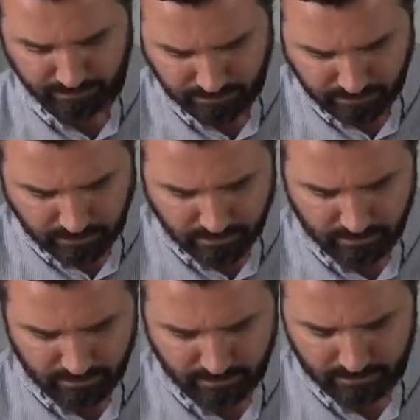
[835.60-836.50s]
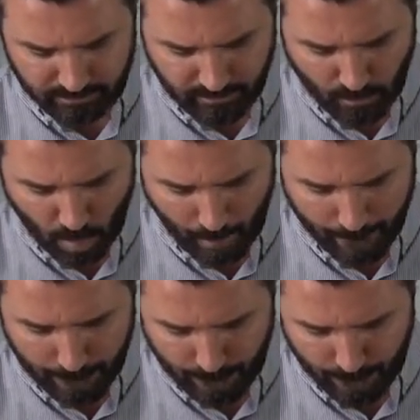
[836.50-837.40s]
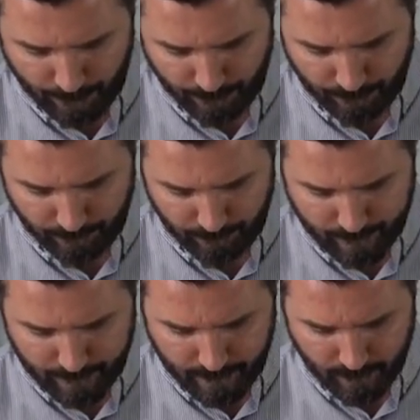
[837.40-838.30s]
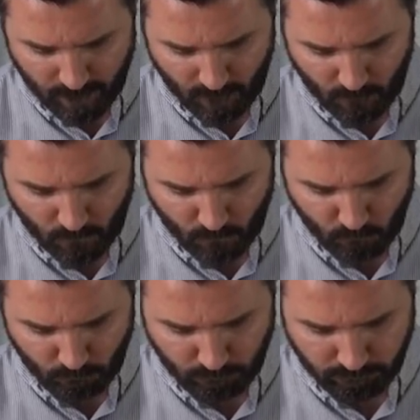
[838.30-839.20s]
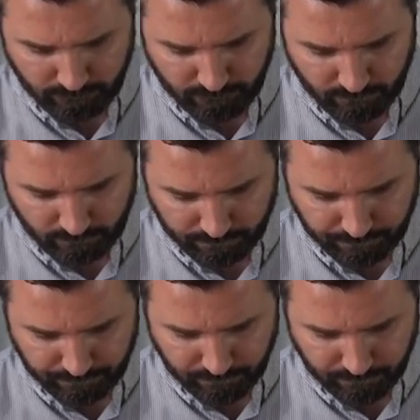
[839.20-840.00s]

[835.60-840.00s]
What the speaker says: (no one is talking)